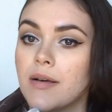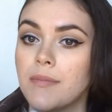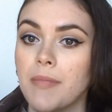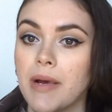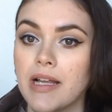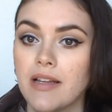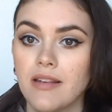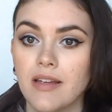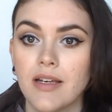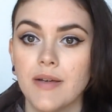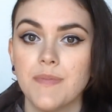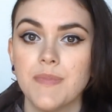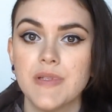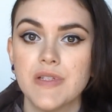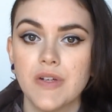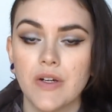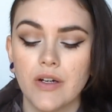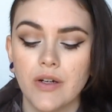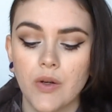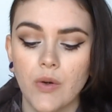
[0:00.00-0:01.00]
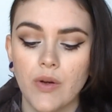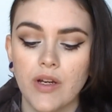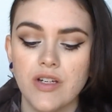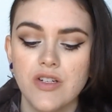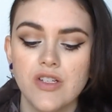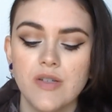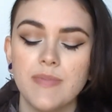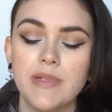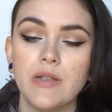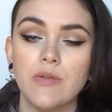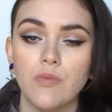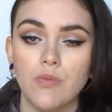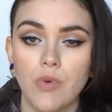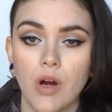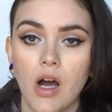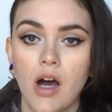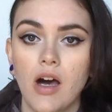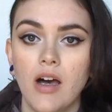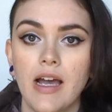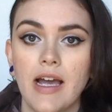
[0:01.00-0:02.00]
My lips are going to be
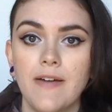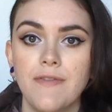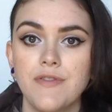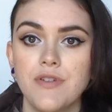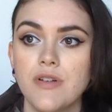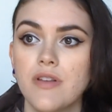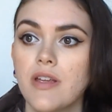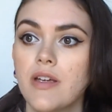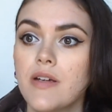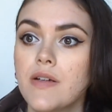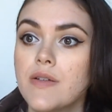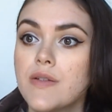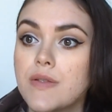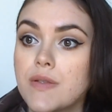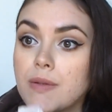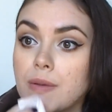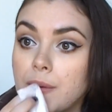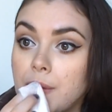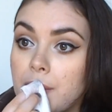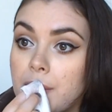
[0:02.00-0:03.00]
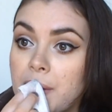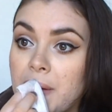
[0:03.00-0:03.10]
raw after this.